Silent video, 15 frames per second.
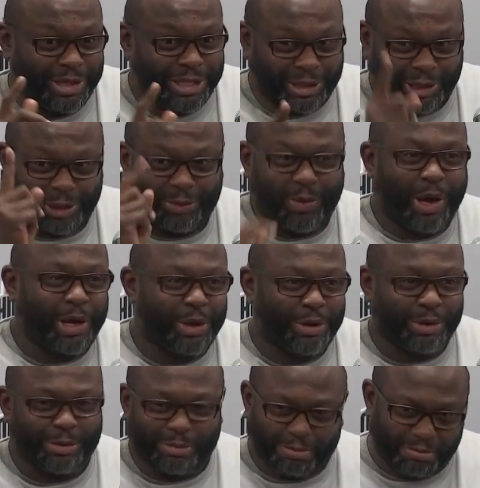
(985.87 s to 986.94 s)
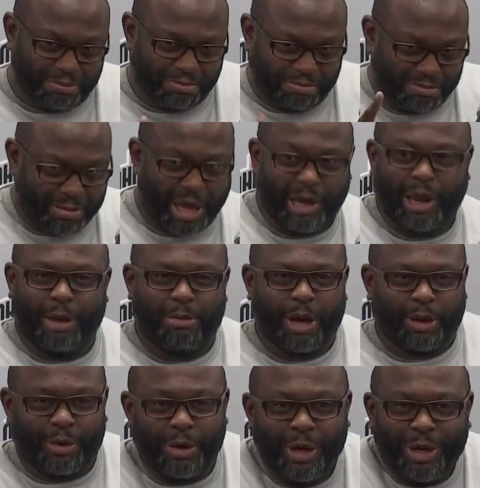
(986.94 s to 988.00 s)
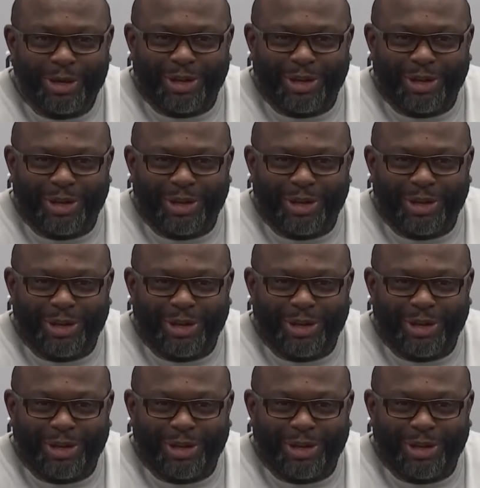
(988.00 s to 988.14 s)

this is why you're that linebacker.